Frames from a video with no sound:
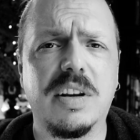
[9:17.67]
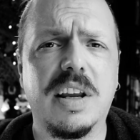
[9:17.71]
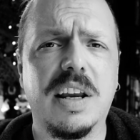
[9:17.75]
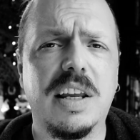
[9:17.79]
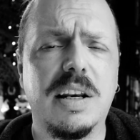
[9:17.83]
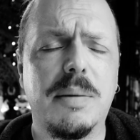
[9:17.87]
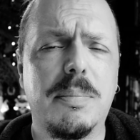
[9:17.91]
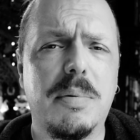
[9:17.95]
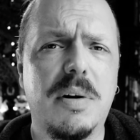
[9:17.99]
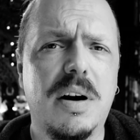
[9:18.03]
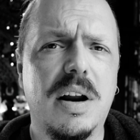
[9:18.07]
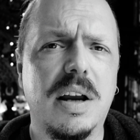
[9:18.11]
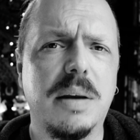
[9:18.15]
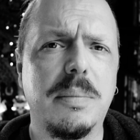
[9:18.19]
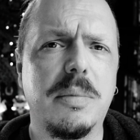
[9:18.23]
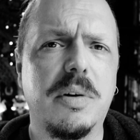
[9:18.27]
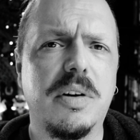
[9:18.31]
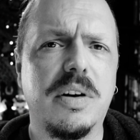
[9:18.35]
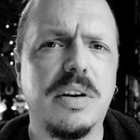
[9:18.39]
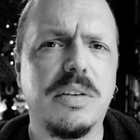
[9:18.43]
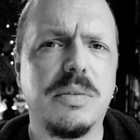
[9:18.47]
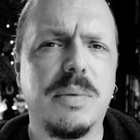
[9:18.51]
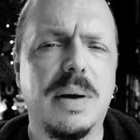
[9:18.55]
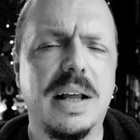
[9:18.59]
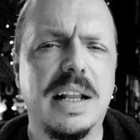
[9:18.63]
kind of primer
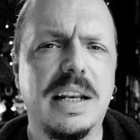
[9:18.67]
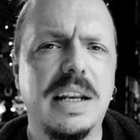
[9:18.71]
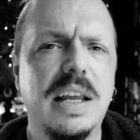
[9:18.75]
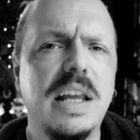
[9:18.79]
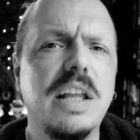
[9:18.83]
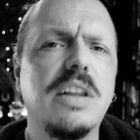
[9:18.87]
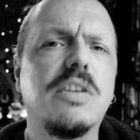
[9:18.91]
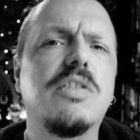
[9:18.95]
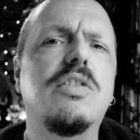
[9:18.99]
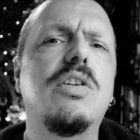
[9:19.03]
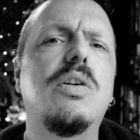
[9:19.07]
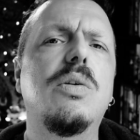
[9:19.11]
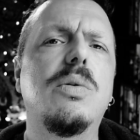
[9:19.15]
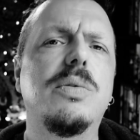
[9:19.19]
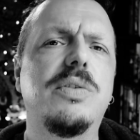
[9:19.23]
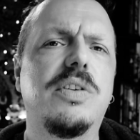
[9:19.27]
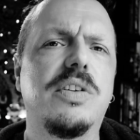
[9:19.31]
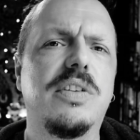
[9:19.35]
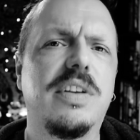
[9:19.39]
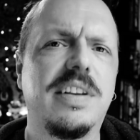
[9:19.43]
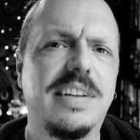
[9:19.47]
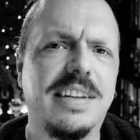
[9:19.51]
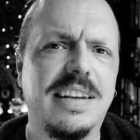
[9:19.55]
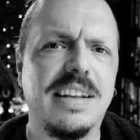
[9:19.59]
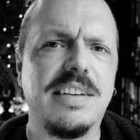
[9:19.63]
as well. There's loads
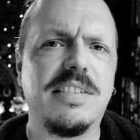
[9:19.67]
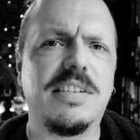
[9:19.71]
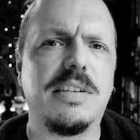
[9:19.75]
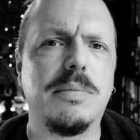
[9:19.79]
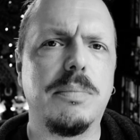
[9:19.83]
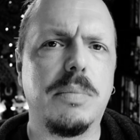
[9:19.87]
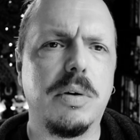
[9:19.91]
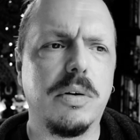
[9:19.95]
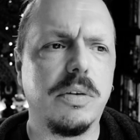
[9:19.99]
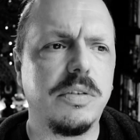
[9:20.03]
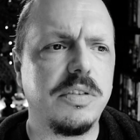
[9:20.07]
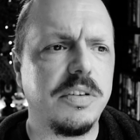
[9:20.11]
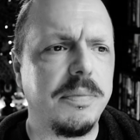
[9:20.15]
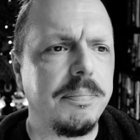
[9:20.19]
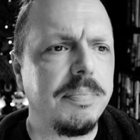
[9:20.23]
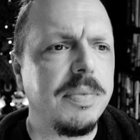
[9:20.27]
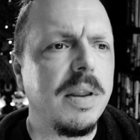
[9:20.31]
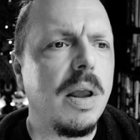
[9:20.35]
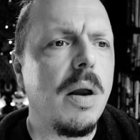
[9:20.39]
of decent books.